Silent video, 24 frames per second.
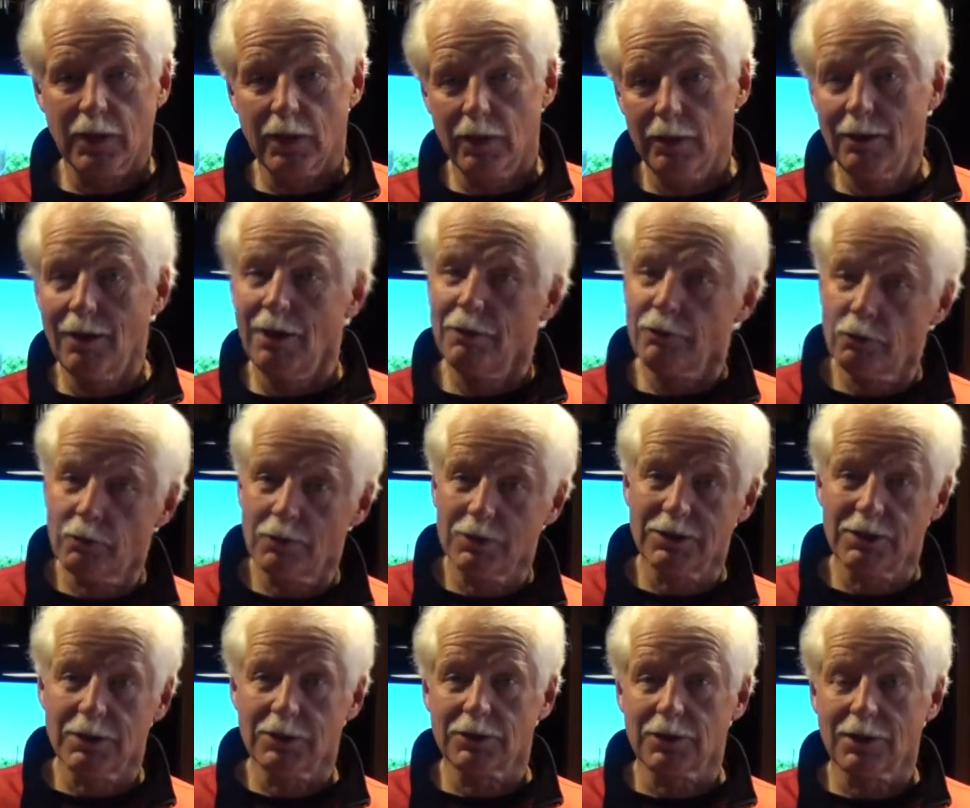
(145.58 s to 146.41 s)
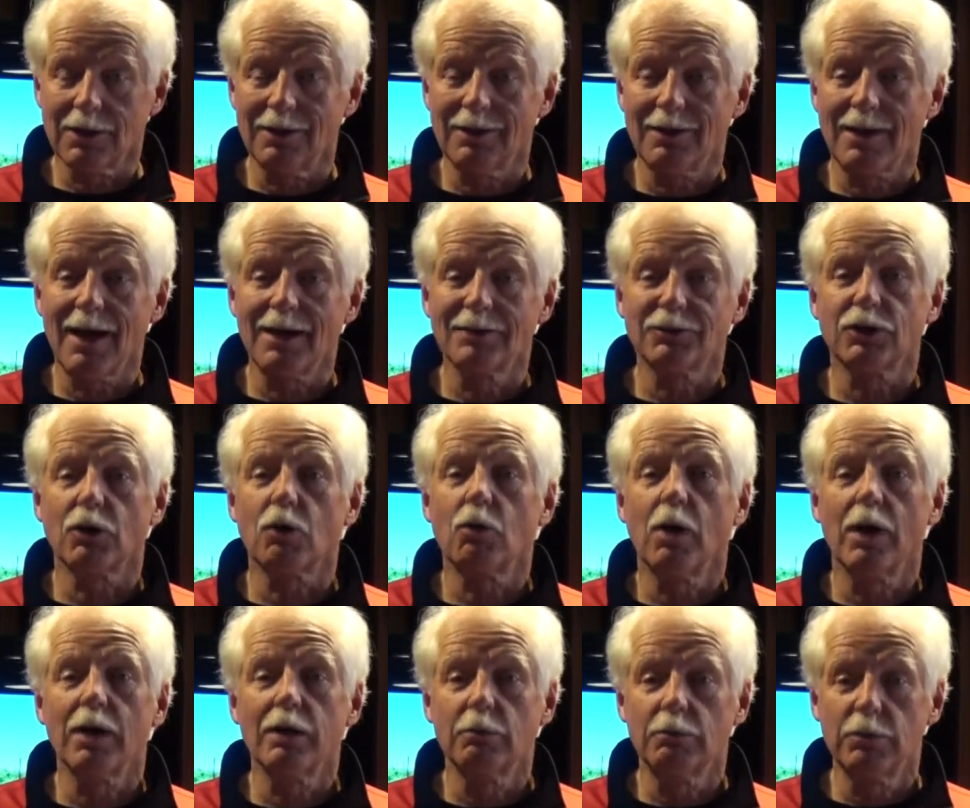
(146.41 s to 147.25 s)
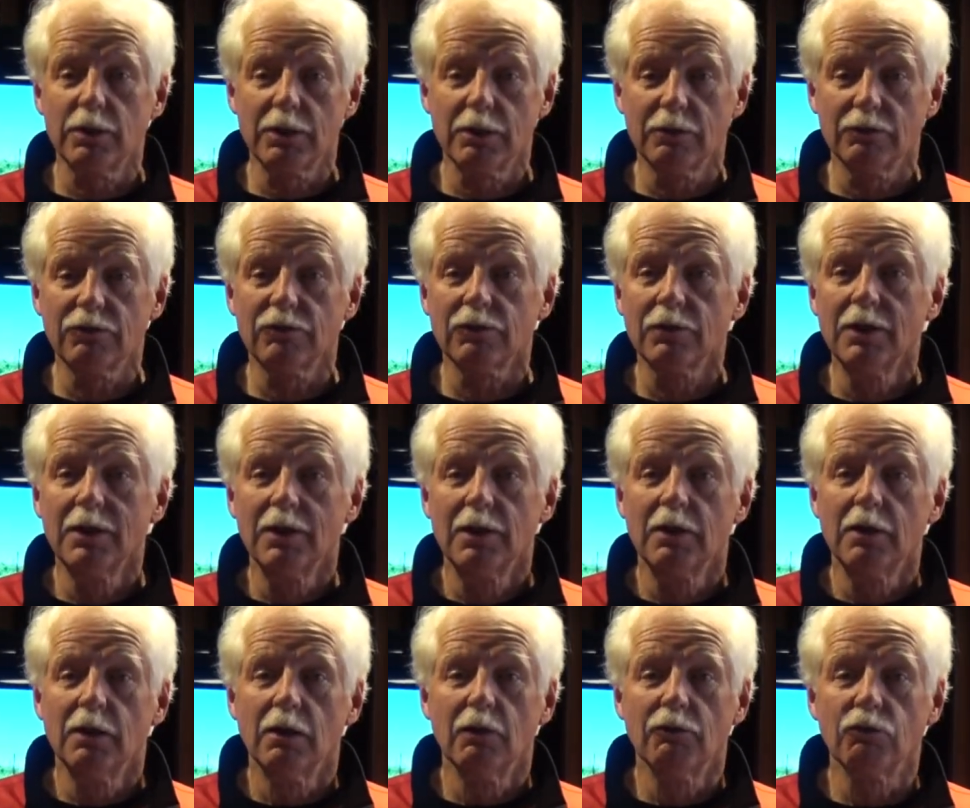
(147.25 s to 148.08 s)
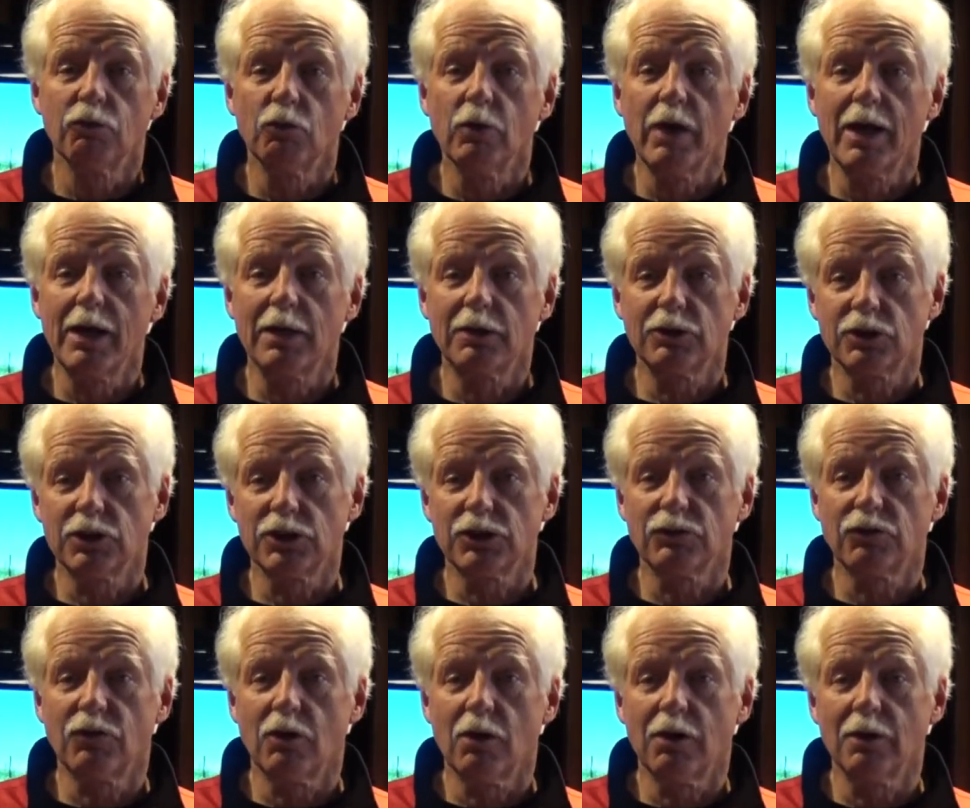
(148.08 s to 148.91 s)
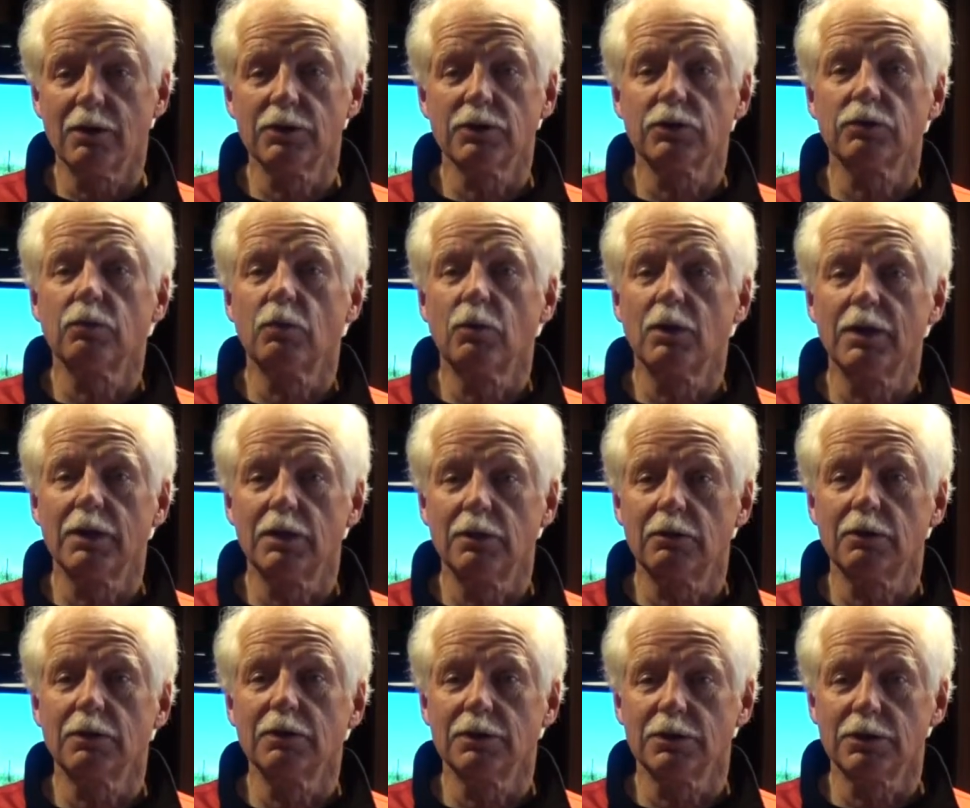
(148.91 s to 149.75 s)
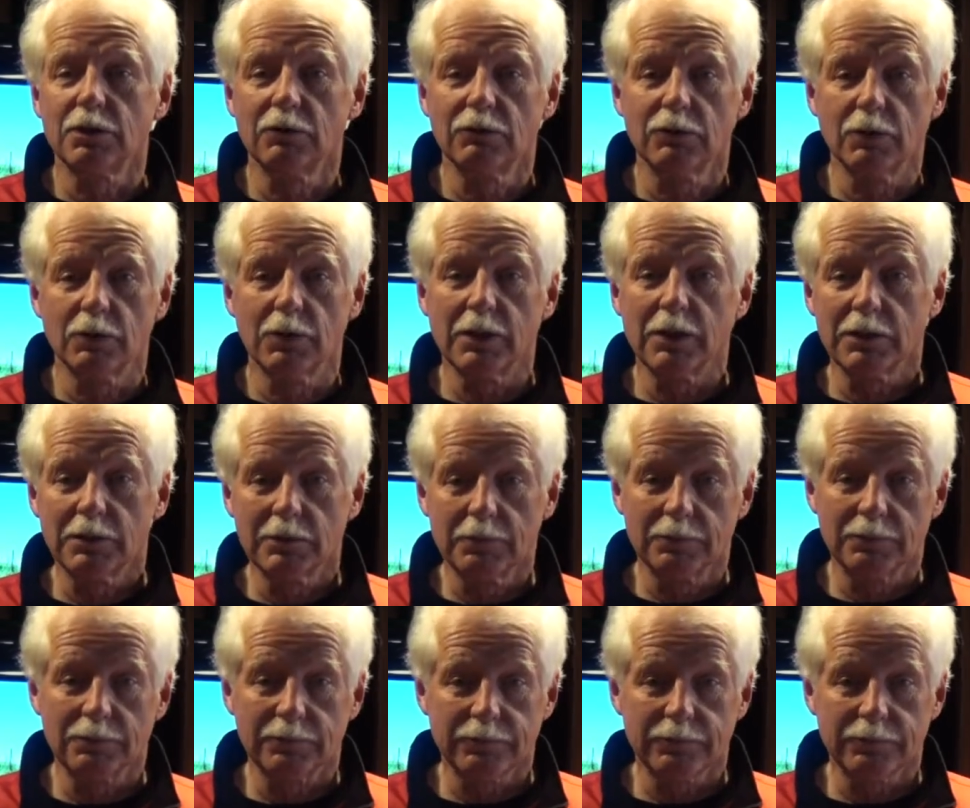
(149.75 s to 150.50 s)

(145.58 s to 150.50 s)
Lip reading: In other words, it has quite a bit of range as far as what you can serve it with.